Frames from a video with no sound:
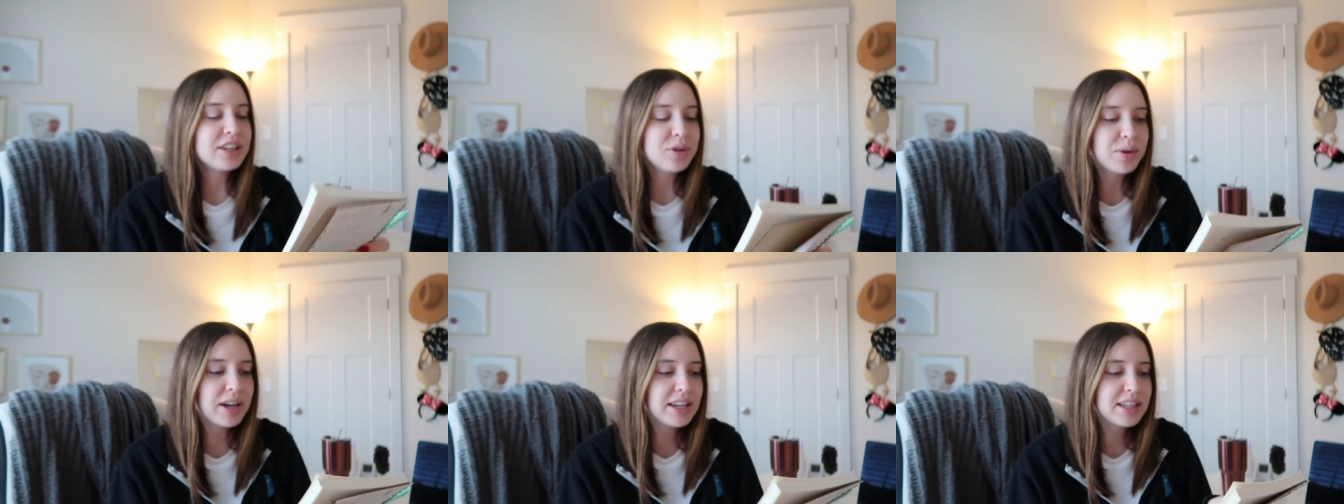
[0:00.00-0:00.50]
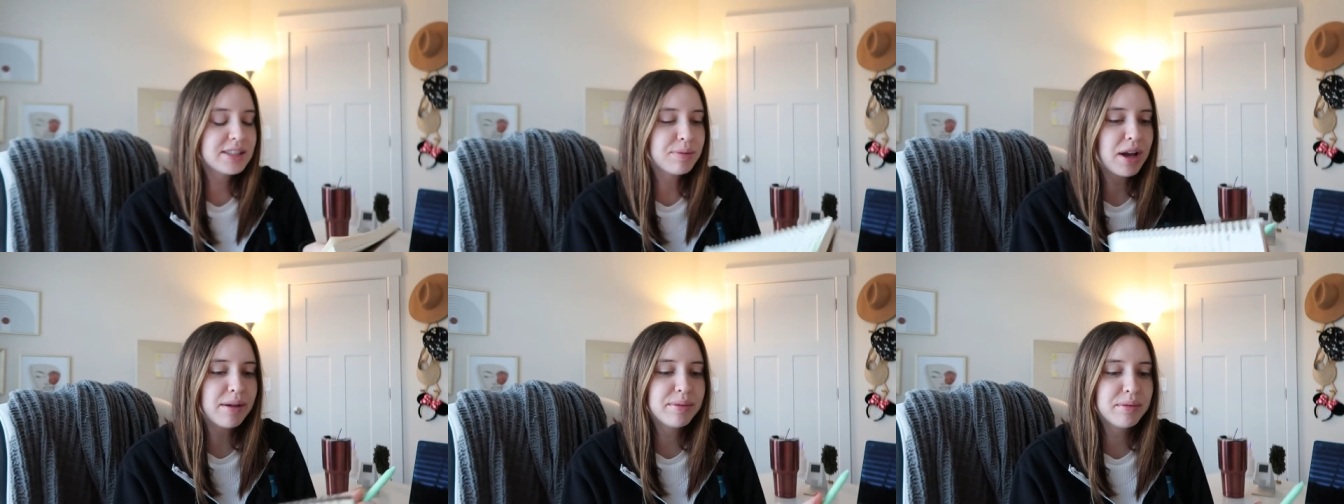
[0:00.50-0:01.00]
You guys
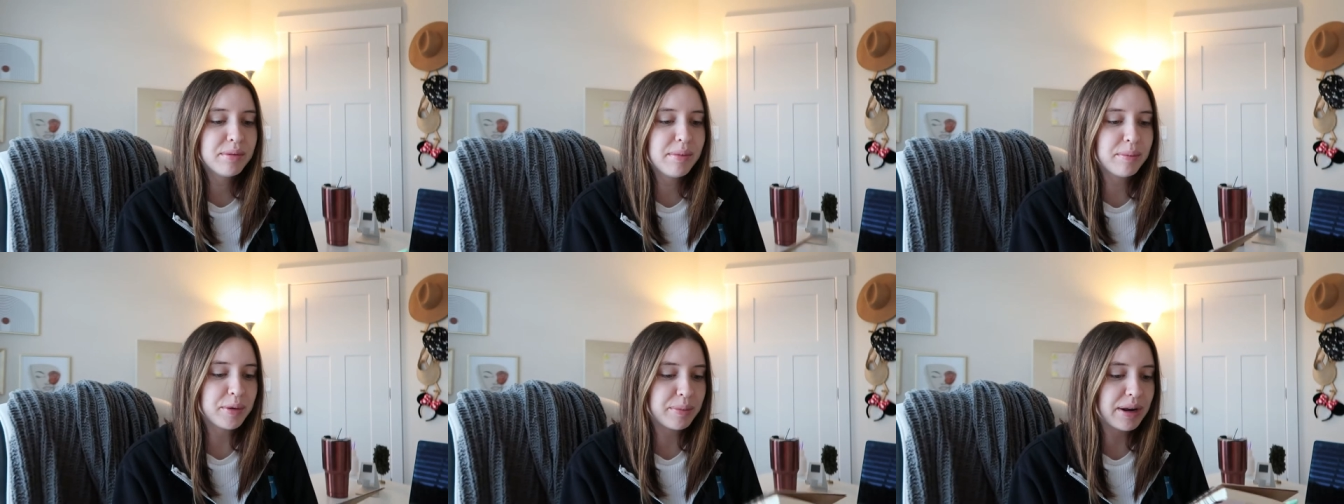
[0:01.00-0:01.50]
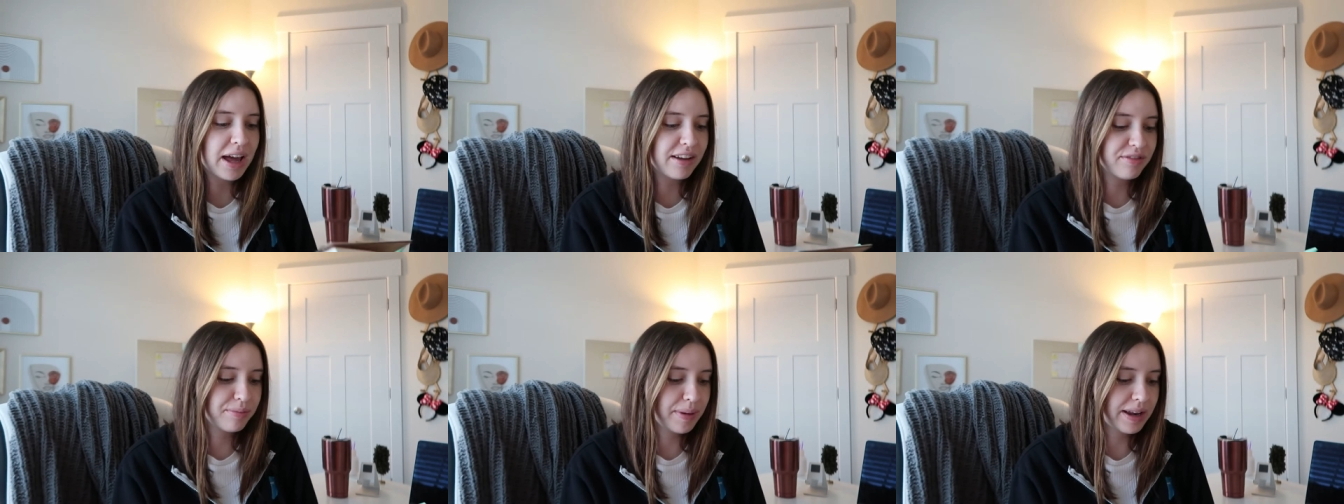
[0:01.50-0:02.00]
probably remember, but
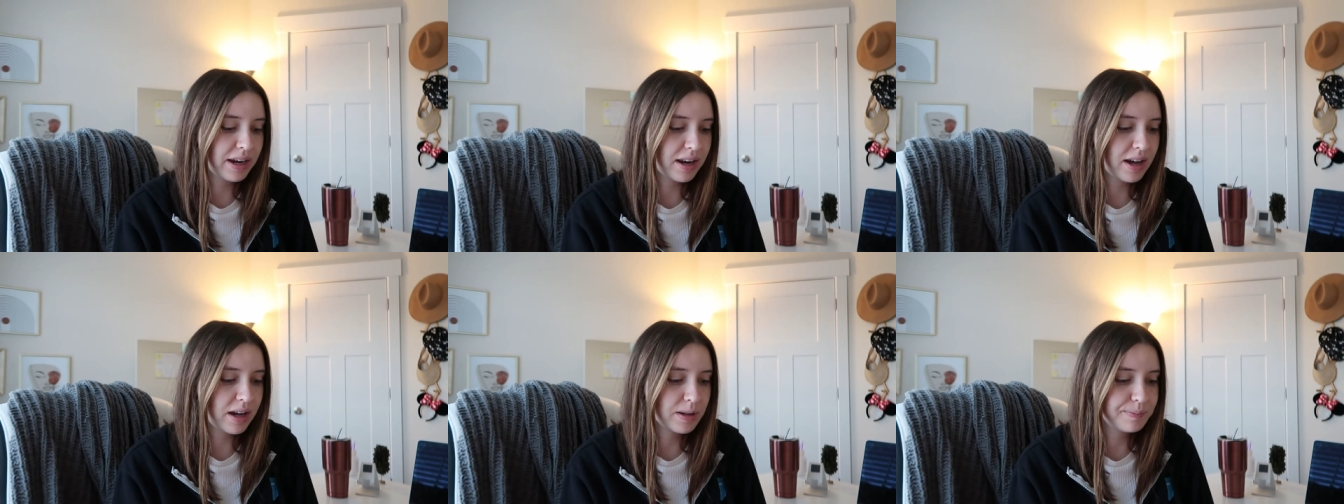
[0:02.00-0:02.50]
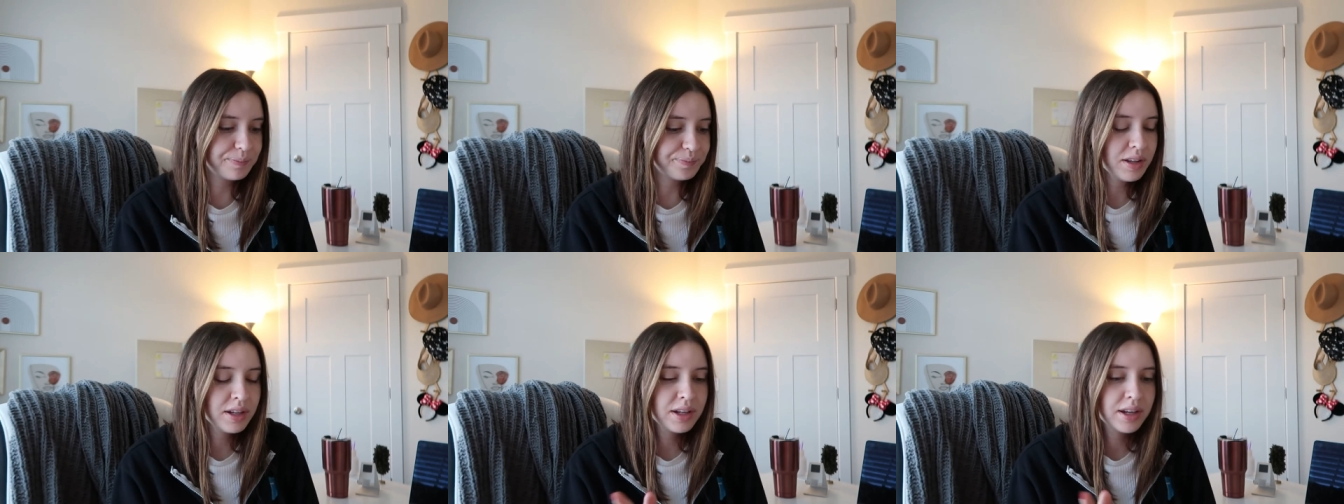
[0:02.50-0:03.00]
I've been